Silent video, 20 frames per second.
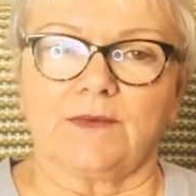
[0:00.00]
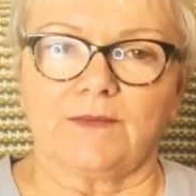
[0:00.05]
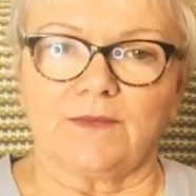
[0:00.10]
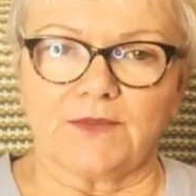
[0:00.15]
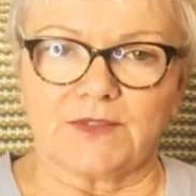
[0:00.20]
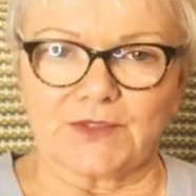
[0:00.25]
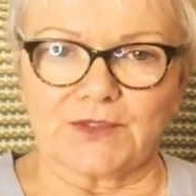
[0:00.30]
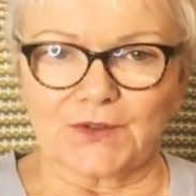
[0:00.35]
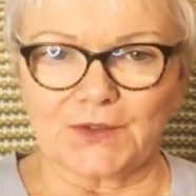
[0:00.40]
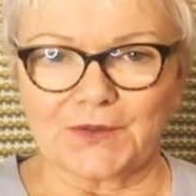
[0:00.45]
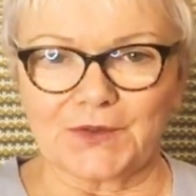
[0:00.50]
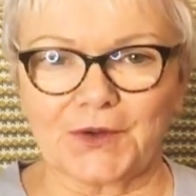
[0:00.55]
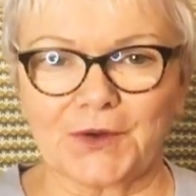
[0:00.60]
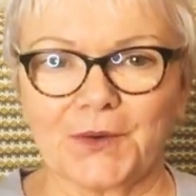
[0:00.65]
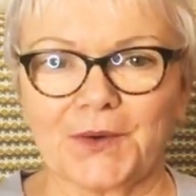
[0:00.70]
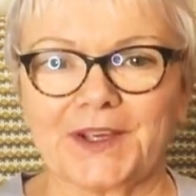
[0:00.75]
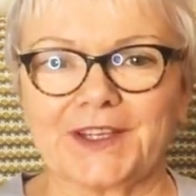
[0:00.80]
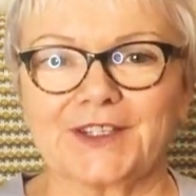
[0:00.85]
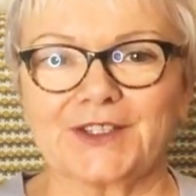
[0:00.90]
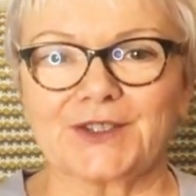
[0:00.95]
sort of
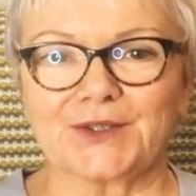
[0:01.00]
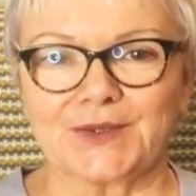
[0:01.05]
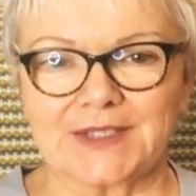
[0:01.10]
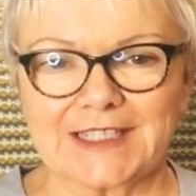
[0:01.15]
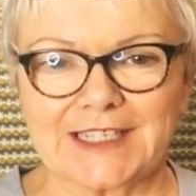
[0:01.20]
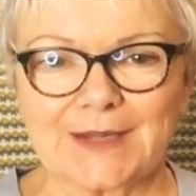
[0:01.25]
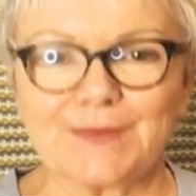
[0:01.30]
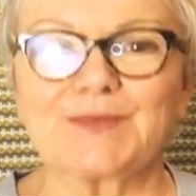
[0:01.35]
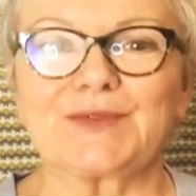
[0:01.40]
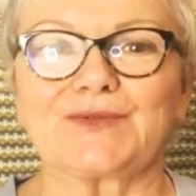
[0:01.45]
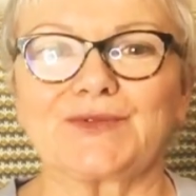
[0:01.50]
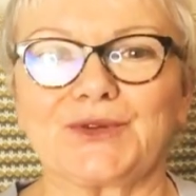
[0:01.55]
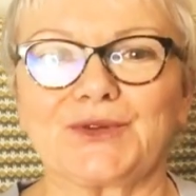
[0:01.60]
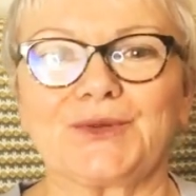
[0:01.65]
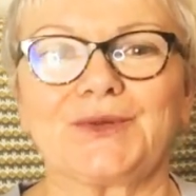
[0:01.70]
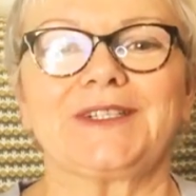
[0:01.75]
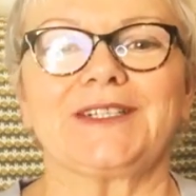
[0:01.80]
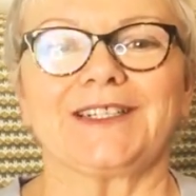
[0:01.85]
going 2 steps forward,